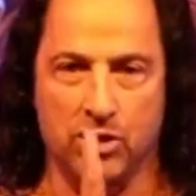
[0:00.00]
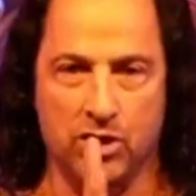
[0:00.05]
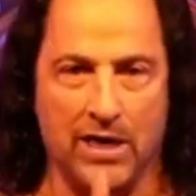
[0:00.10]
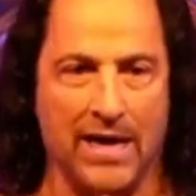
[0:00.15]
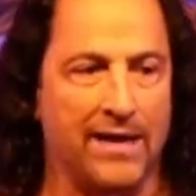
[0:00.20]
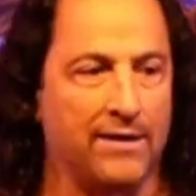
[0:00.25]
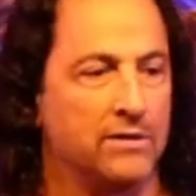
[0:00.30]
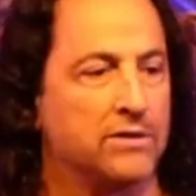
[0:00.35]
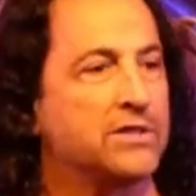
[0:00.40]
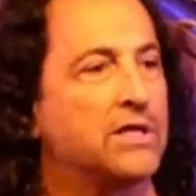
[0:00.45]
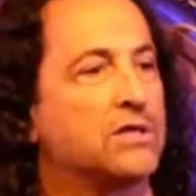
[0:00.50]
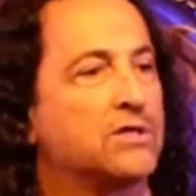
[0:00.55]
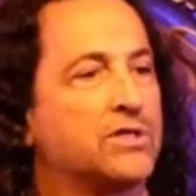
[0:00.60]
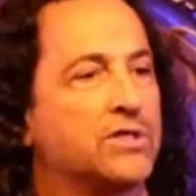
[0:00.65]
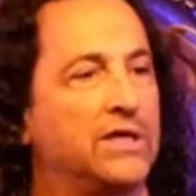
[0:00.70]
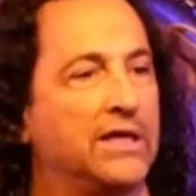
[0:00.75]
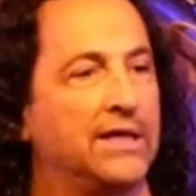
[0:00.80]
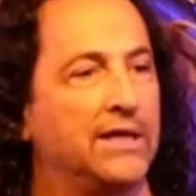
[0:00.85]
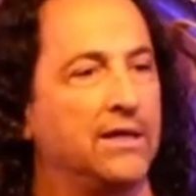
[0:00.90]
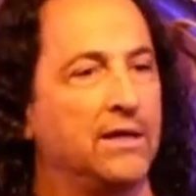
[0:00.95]
channels, there's
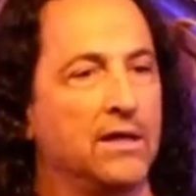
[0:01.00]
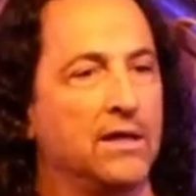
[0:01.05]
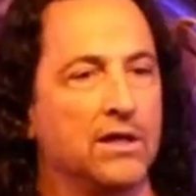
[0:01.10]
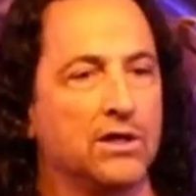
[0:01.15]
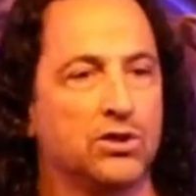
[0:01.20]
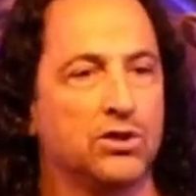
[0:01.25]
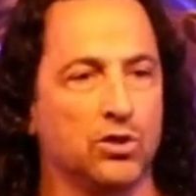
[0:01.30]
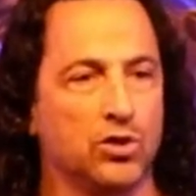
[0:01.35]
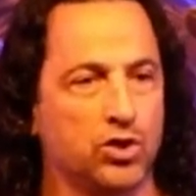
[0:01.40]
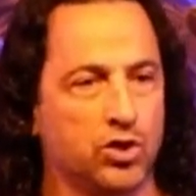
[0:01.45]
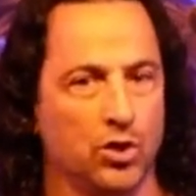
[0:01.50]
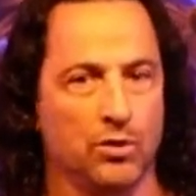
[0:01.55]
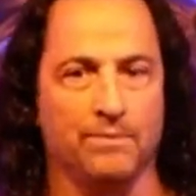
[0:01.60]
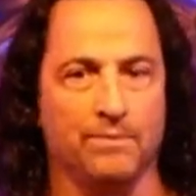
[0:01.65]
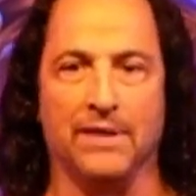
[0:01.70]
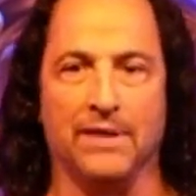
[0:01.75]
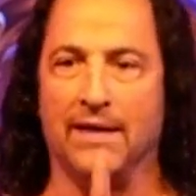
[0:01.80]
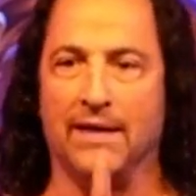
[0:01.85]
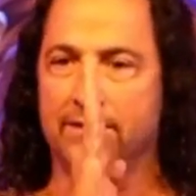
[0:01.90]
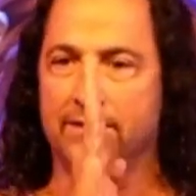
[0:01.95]
the
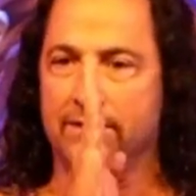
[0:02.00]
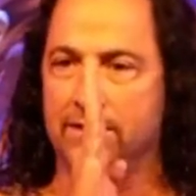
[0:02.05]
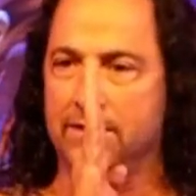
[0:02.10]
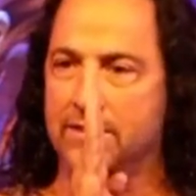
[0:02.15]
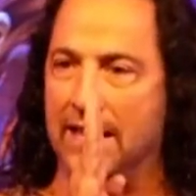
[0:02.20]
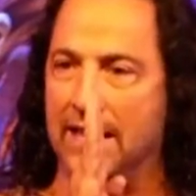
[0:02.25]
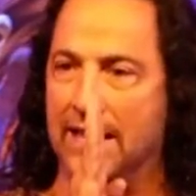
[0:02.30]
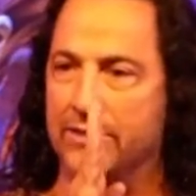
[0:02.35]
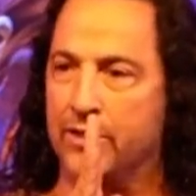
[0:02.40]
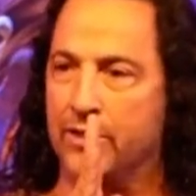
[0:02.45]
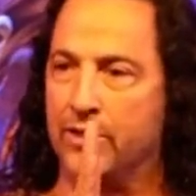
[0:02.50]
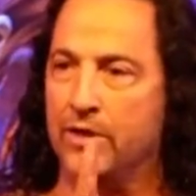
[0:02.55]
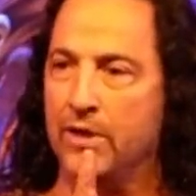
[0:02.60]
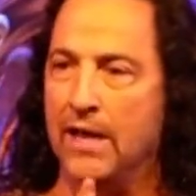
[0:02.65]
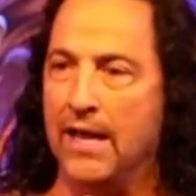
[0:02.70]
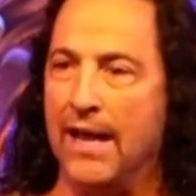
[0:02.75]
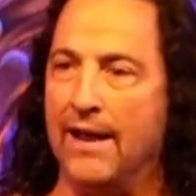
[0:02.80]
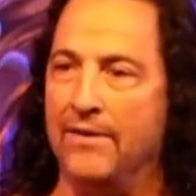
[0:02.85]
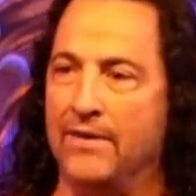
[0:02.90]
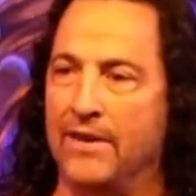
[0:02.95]
Sushumna center,
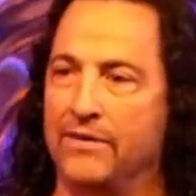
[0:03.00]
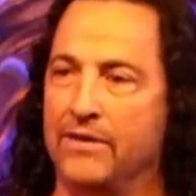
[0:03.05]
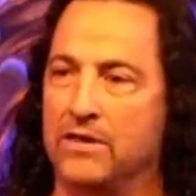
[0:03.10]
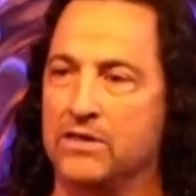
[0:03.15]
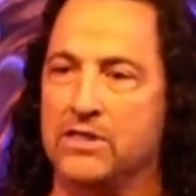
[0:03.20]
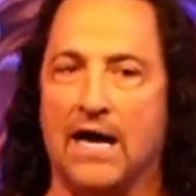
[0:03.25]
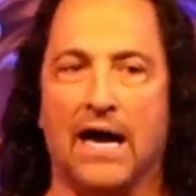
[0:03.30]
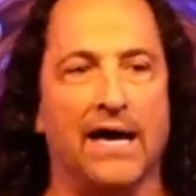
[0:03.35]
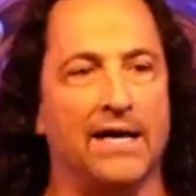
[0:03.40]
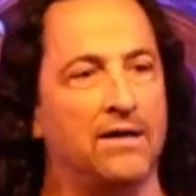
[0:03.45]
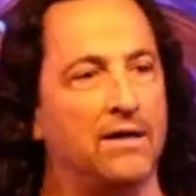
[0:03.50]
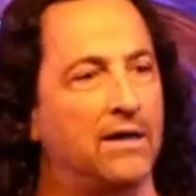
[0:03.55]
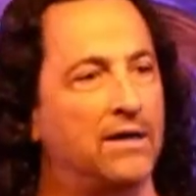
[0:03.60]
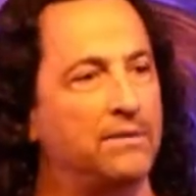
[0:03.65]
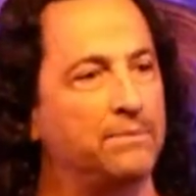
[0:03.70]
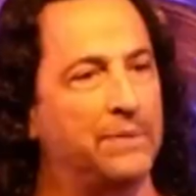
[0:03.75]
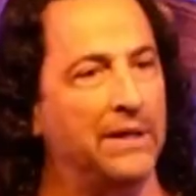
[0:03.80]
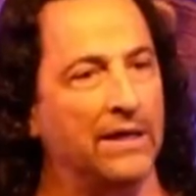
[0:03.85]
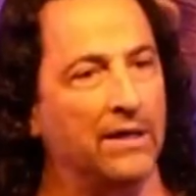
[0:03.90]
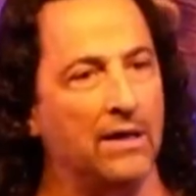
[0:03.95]
and then there's Ida
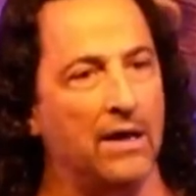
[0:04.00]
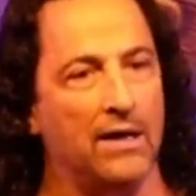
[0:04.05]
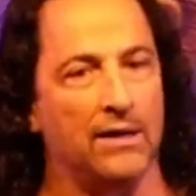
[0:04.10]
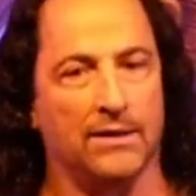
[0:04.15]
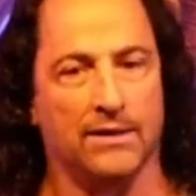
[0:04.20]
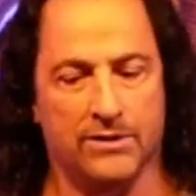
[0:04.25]
and Pingala.